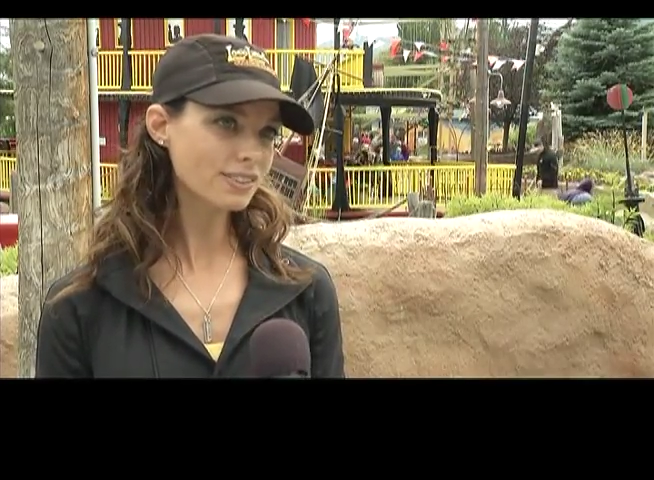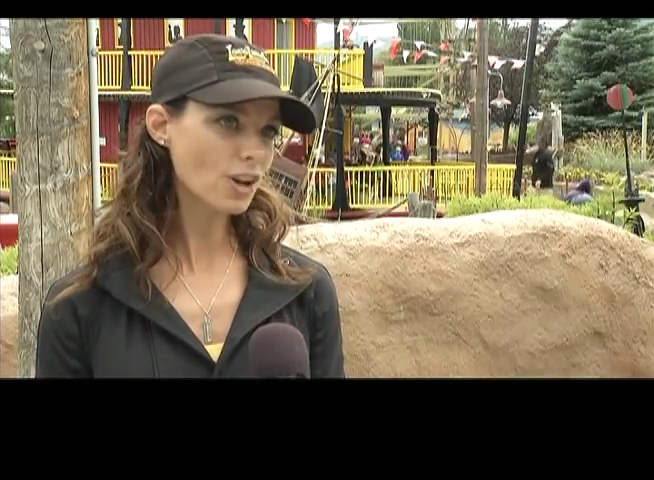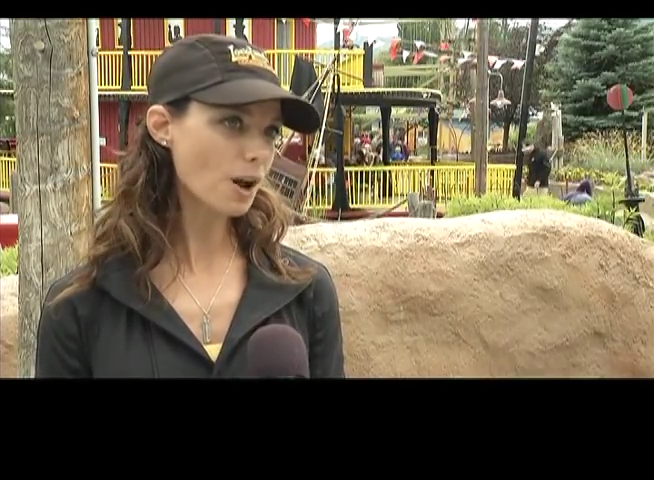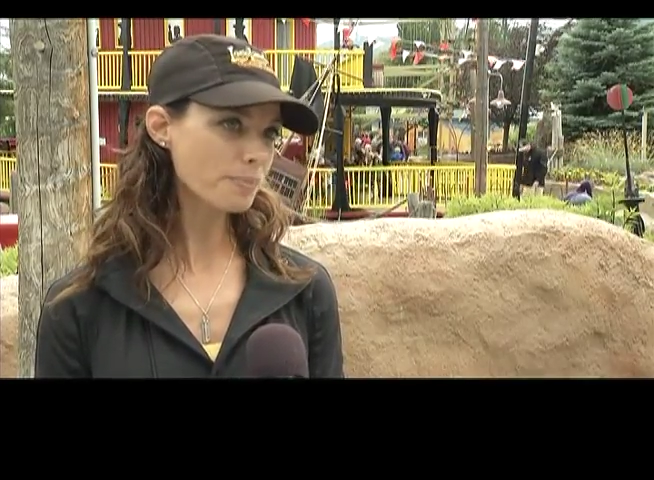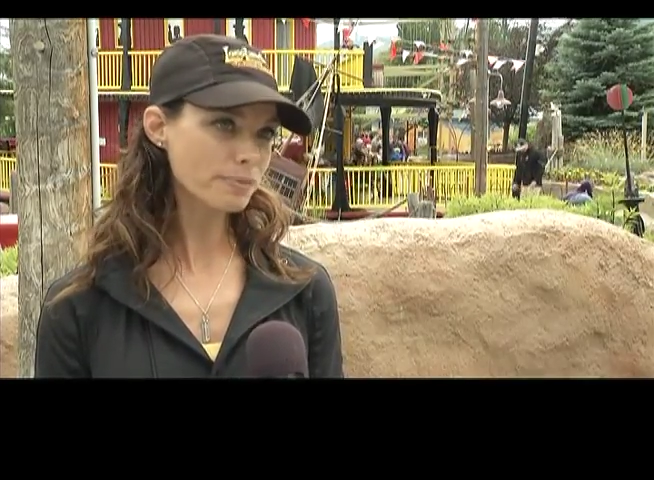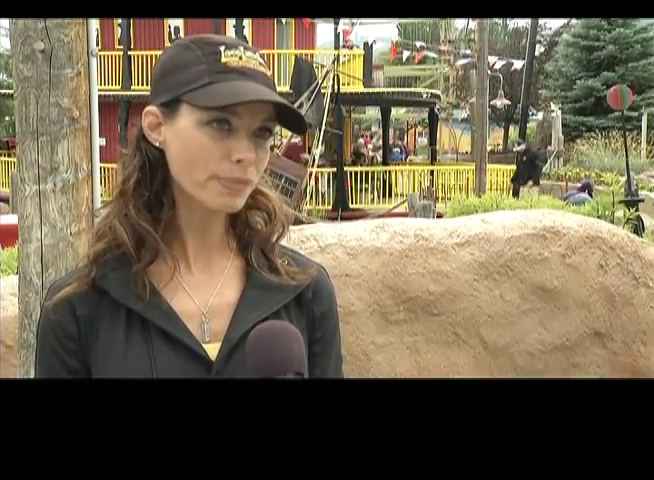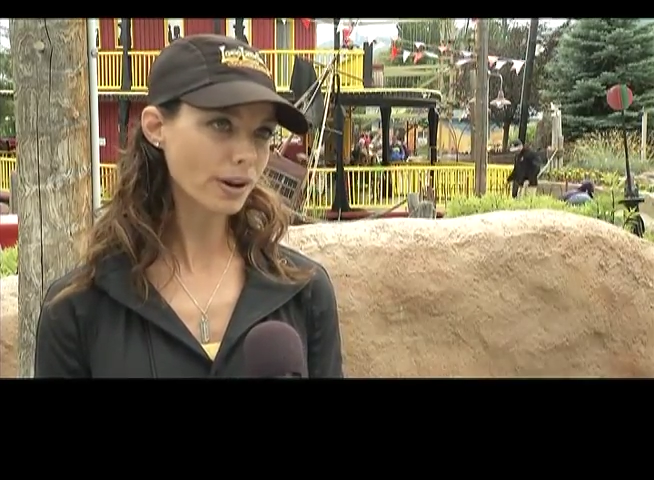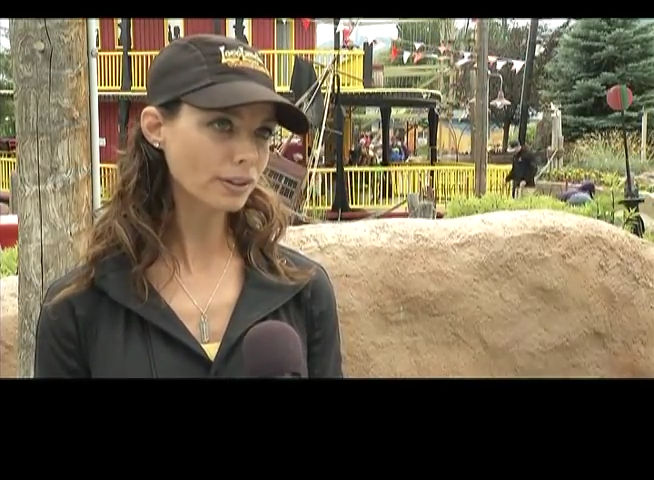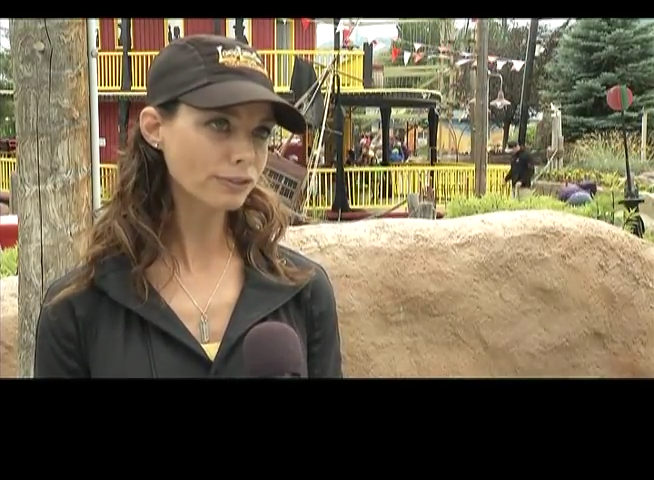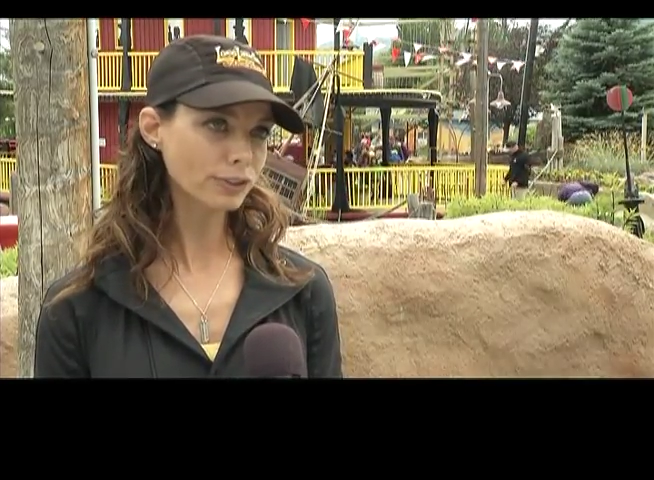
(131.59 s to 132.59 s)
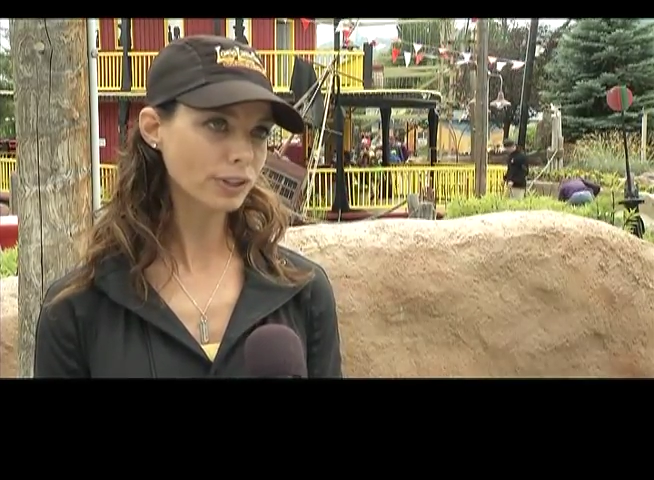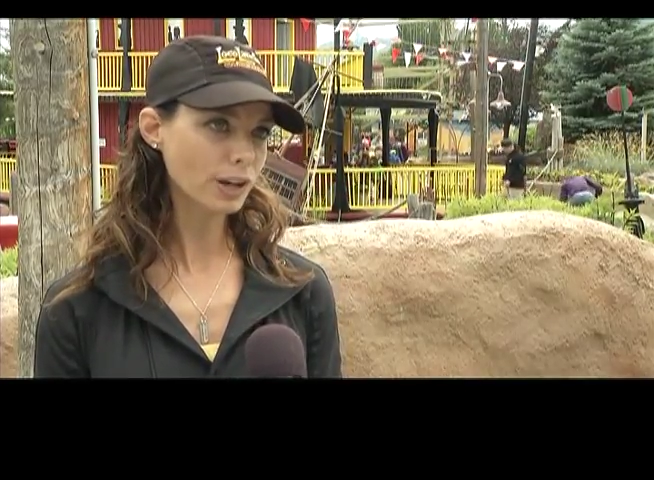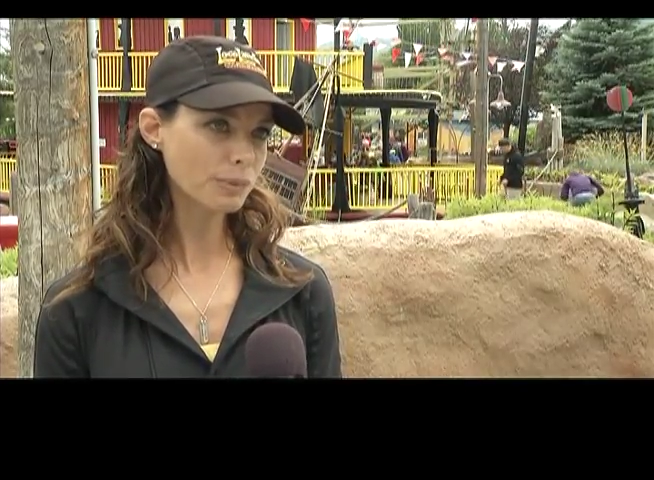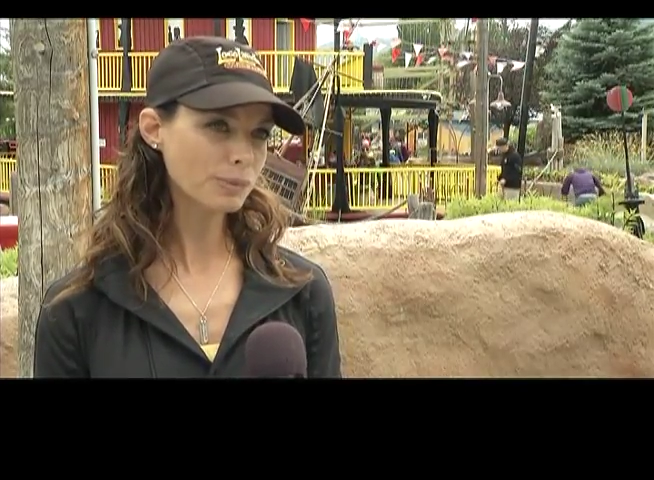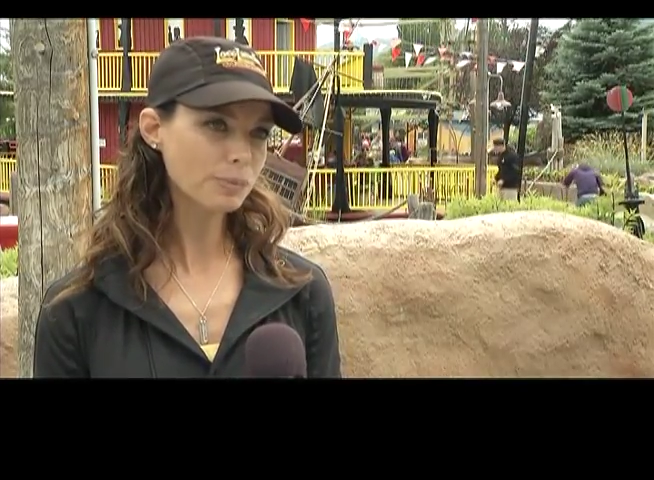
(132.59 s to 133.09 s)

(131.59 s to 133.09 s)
top of mind for a lot of people,